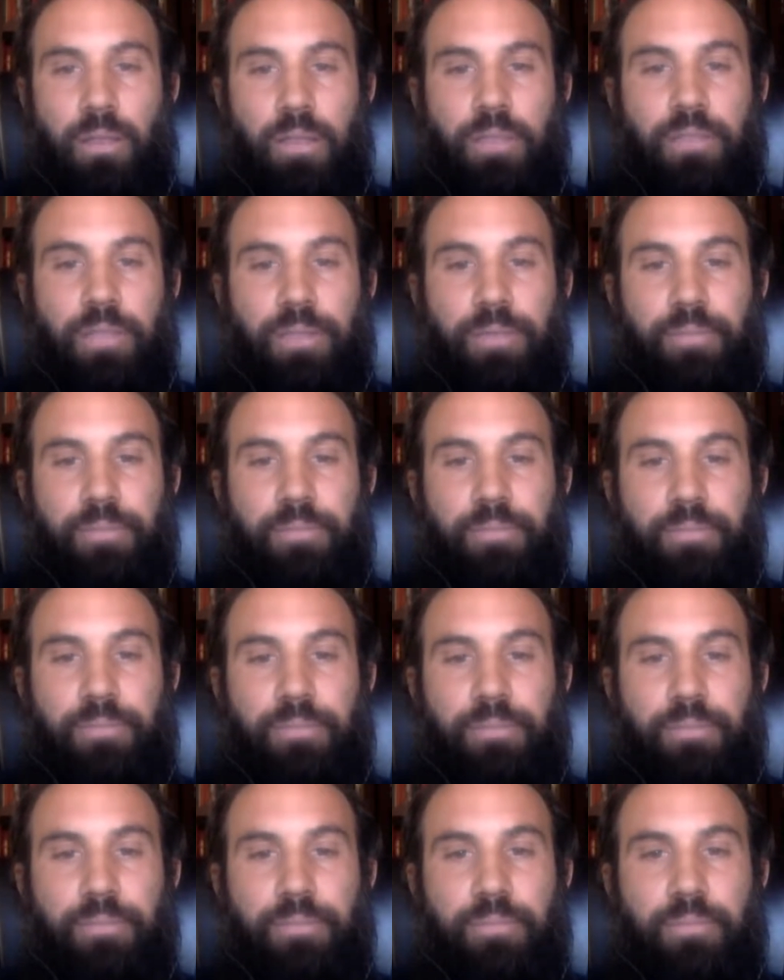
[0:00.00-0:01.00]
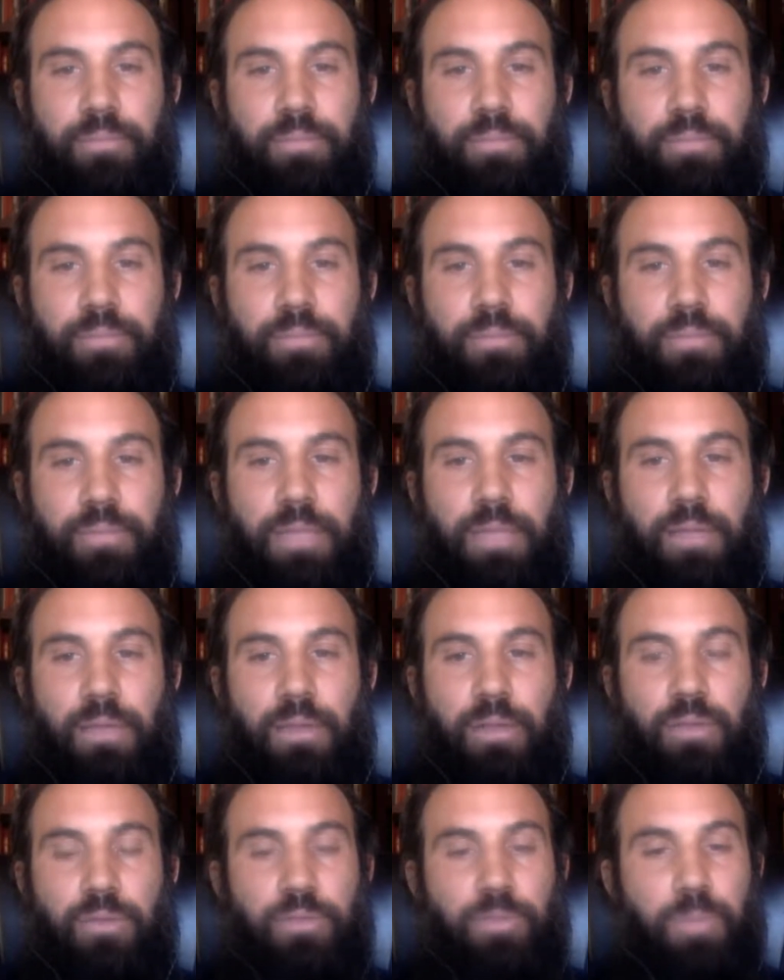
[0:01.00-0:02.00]
that's it. Now I got
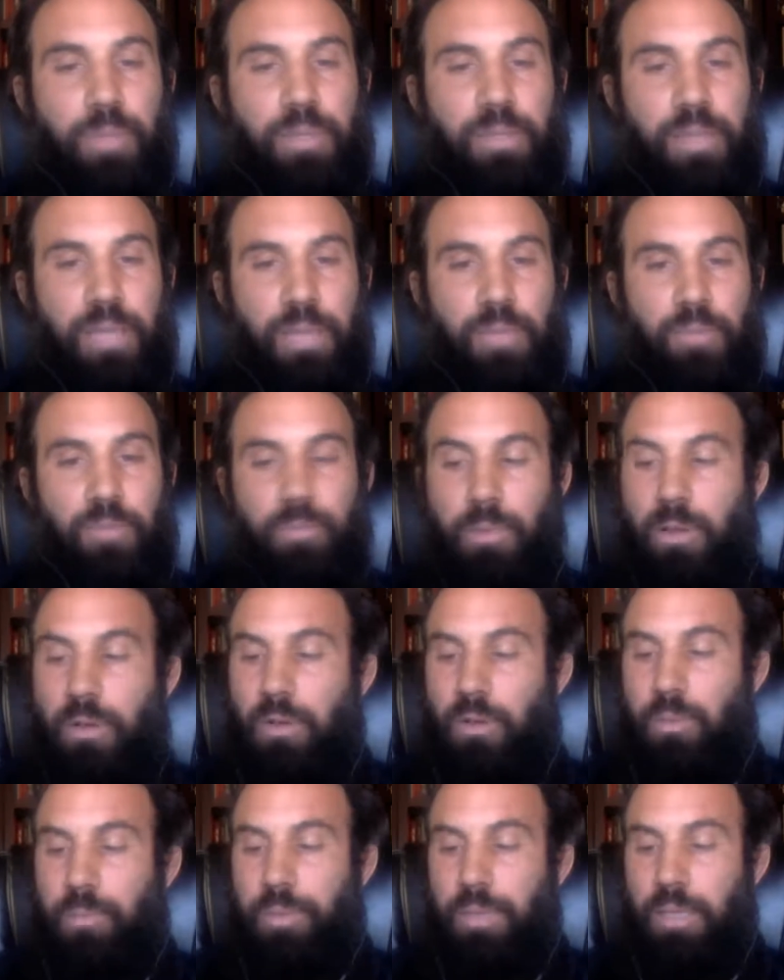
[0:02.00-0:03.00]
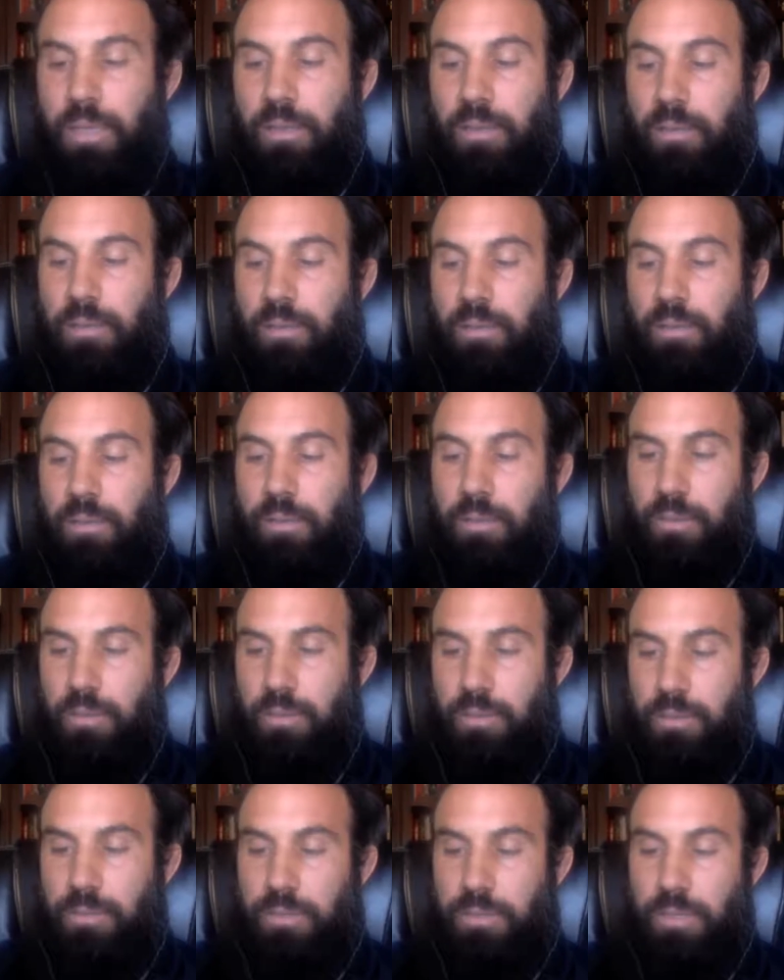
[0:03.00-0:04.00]
to go spend time with my Uncle Pete.
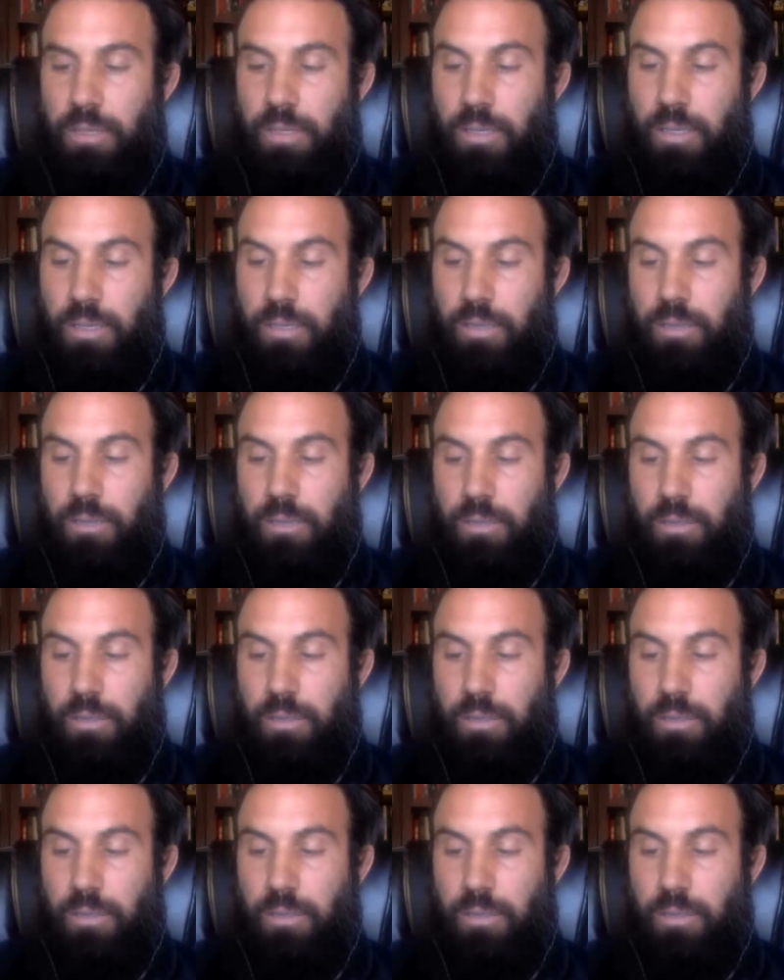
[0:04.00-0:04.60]
He's uh,